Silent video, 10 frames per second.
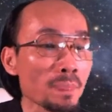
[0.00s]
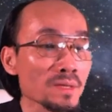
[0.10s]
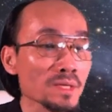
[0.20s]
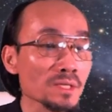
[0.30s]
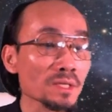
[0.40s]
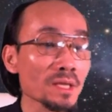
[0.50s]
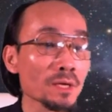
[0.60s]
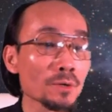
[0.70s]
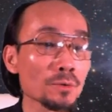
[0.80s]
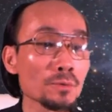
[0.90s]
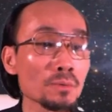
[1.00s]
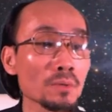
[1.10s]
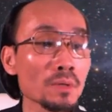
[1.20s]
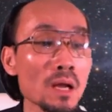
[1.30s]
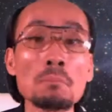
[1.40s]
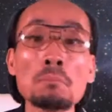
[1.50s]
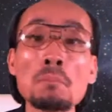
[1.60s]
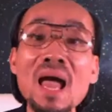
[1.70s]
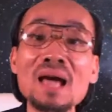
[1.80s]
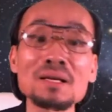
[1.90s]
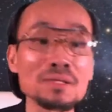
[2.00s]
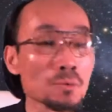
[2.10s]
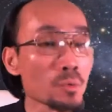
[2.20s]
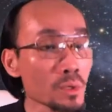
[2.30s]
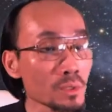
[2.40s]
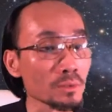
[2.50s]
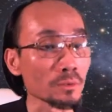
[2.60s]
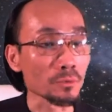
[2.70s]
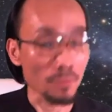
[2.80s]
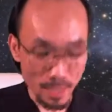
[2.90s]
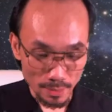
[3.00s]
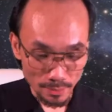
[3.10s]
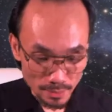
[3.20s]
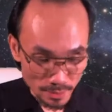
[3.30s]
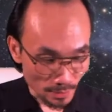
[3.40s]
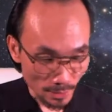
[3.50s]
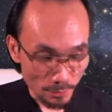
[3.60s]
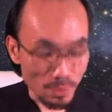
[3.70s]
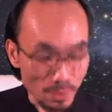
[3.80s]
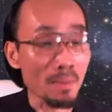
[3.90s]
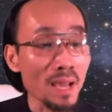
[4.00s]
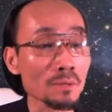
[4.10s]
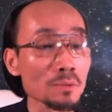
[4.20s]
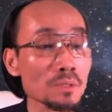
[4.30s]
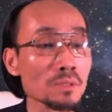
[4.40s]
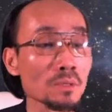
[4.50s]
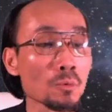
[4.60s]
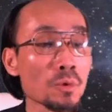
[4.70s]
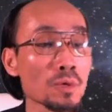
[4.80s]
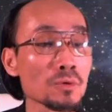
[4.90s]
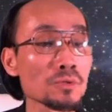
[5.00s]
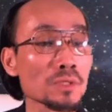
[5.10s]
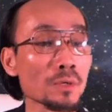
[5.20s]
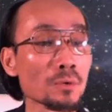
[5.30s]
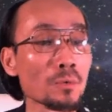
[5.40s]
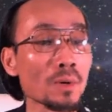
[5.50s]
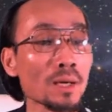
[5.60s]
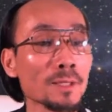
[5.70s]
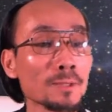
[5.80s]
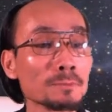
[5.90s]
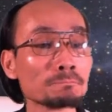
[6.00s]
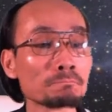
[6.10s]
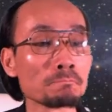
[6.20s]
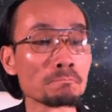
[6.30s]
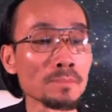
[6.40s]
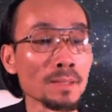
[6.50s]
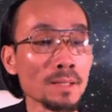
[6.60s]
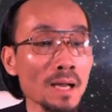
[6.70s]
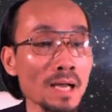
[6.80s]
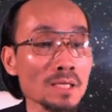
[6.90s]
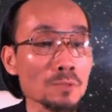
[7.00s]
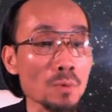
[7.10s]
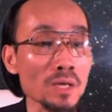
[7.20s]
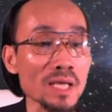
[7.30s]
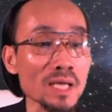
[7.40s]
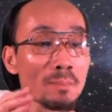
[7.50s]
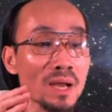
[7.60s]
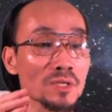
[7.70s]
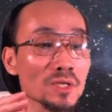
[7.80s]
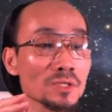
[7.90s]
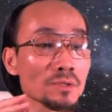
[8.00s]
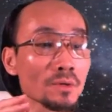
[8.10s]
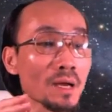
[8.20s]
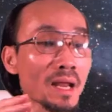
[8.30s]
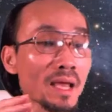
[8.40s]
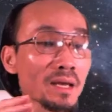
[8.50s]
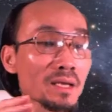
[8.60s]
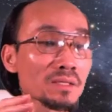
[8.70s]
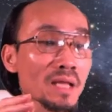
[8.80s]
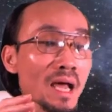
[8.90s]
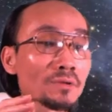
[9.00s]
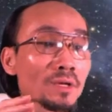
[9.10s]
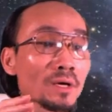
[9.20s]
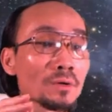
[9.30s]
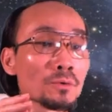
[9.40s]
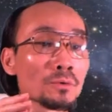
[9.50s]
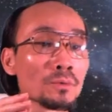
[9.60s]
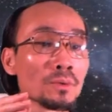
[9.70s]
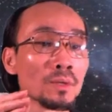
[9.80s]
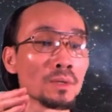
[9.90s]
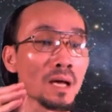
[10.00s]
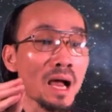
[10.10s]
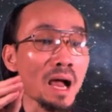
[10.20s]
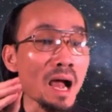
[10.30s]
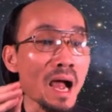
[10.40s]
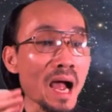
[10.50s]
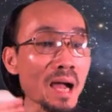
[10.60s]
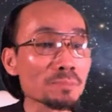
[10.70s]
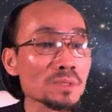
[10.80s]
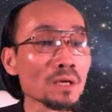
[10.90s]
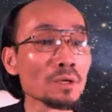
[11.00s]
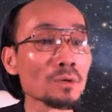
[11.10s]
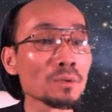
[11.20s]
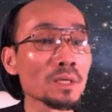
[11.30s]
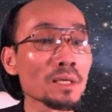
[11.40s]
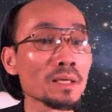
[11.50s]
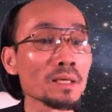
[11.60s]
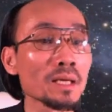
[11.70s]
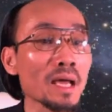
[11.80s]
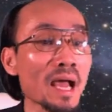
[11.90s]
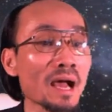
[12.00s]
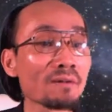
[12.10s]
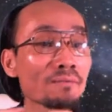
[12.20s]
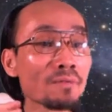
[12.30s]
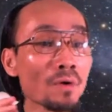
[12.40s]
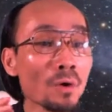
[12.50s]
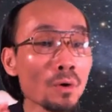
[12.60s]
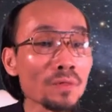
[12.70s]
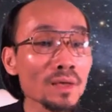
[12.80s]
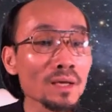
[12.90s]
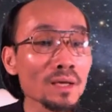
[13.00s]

This is still the man's world, right? This is still the man's world. So I just want to send a message to the ladies that, absolutely, I have nothing